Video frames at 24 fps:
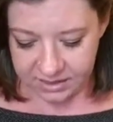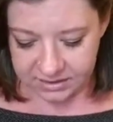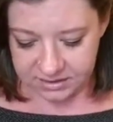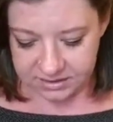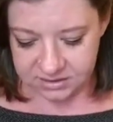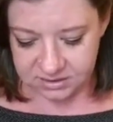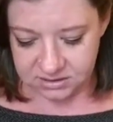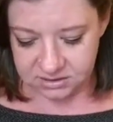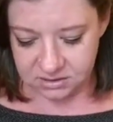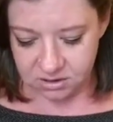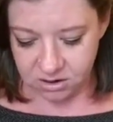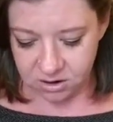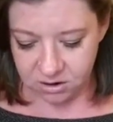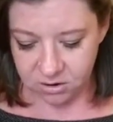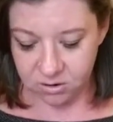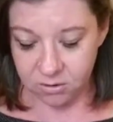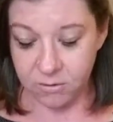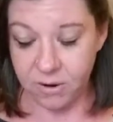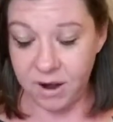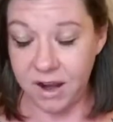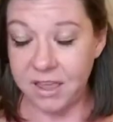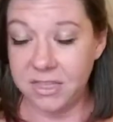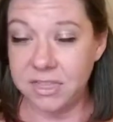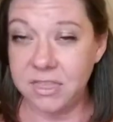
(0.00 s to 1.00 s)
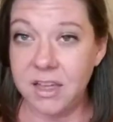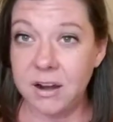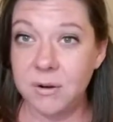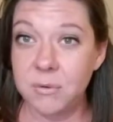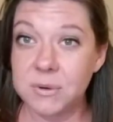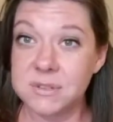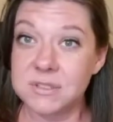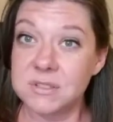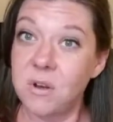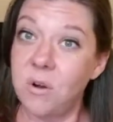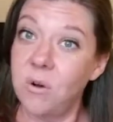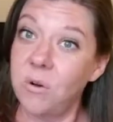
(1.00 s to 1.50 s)
And so I
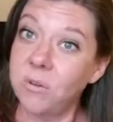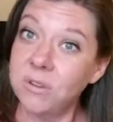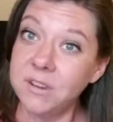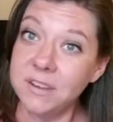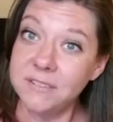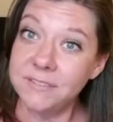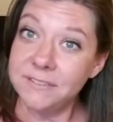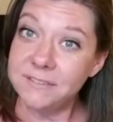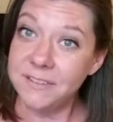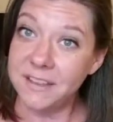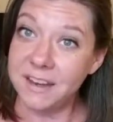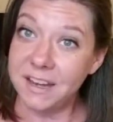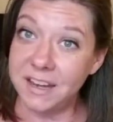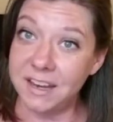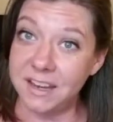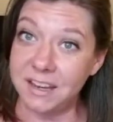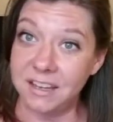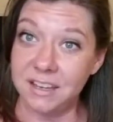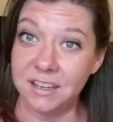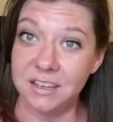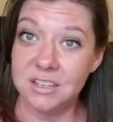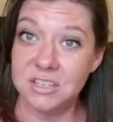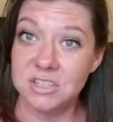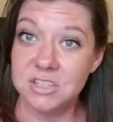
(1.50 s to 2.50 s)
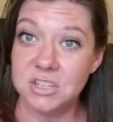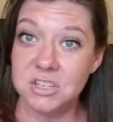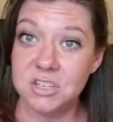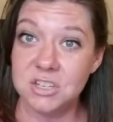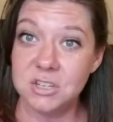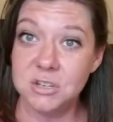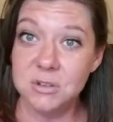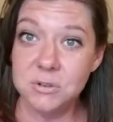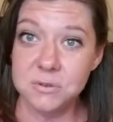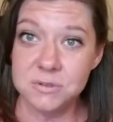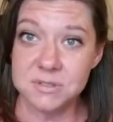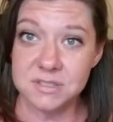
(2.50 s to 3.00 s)
thought it was only fitting
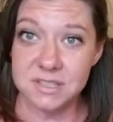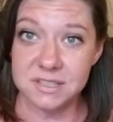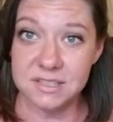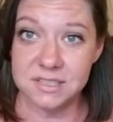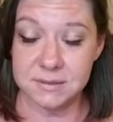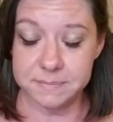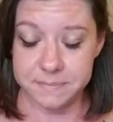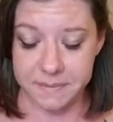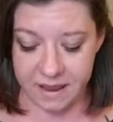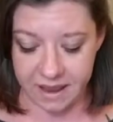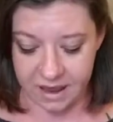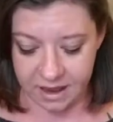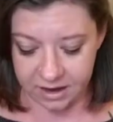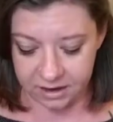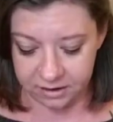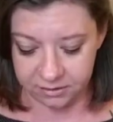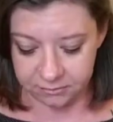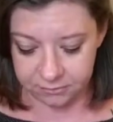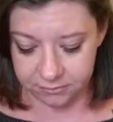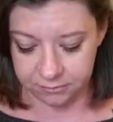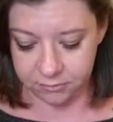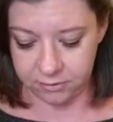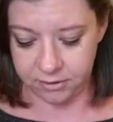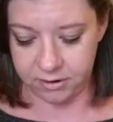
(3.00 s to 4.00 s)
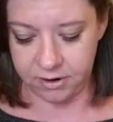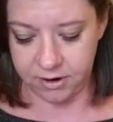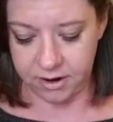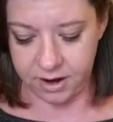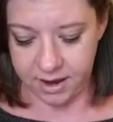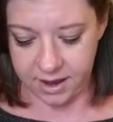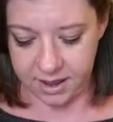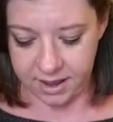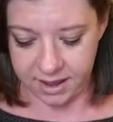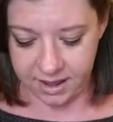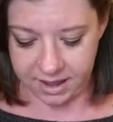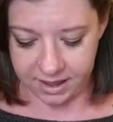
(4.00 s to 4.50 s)
to use this bag
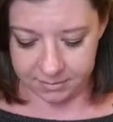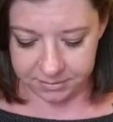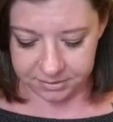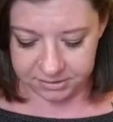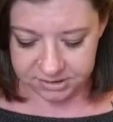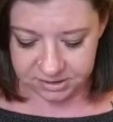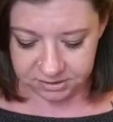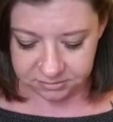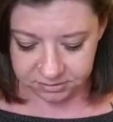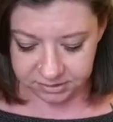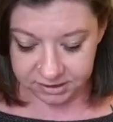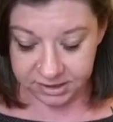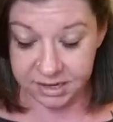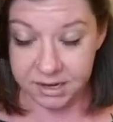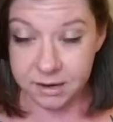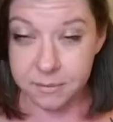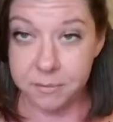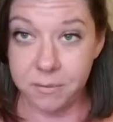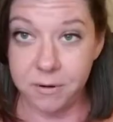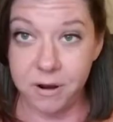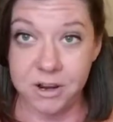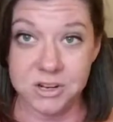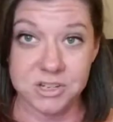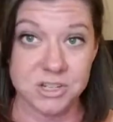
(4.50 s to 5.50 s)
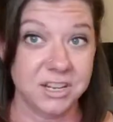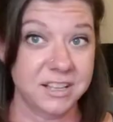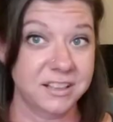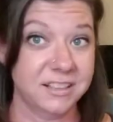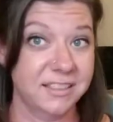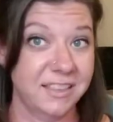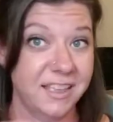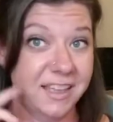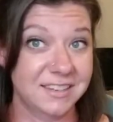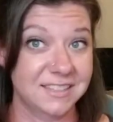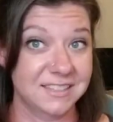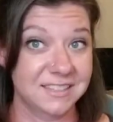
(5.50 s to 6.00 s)
for a Hamilton related
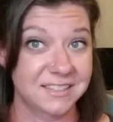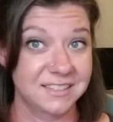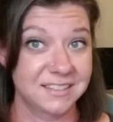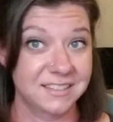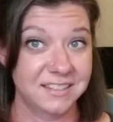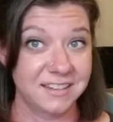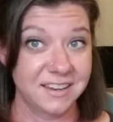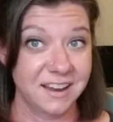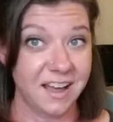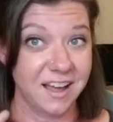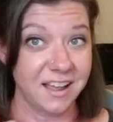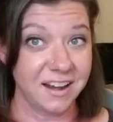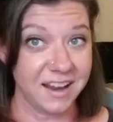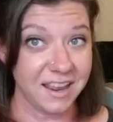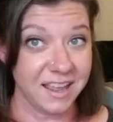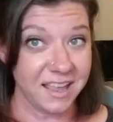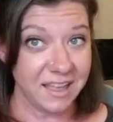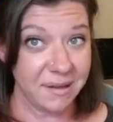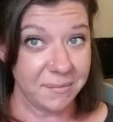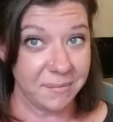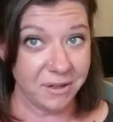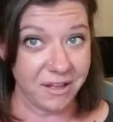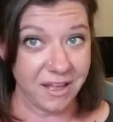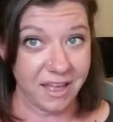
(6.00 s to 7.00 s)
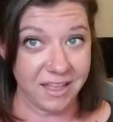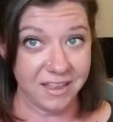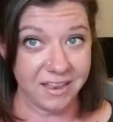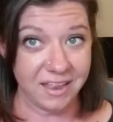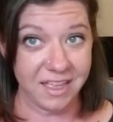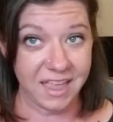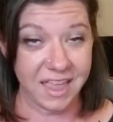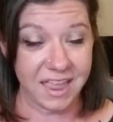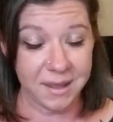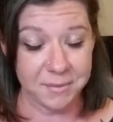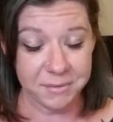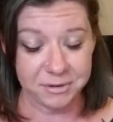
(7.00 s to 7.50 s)
project that's not a
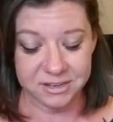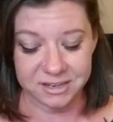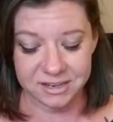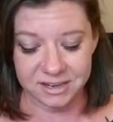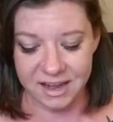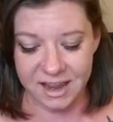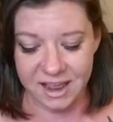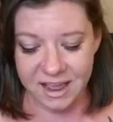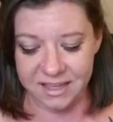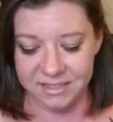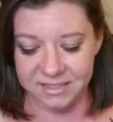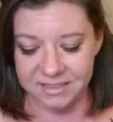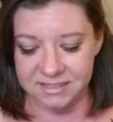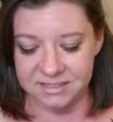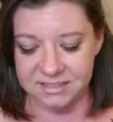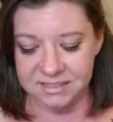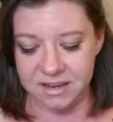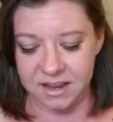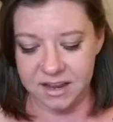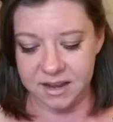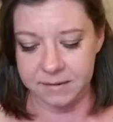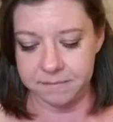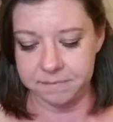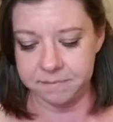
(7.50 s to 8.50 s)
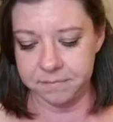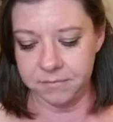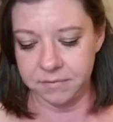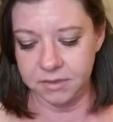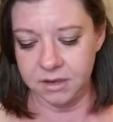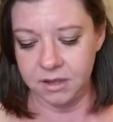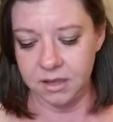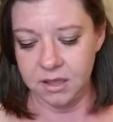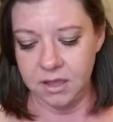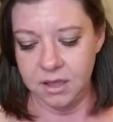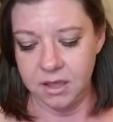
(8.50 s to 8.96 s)
Hamel knit hat this time.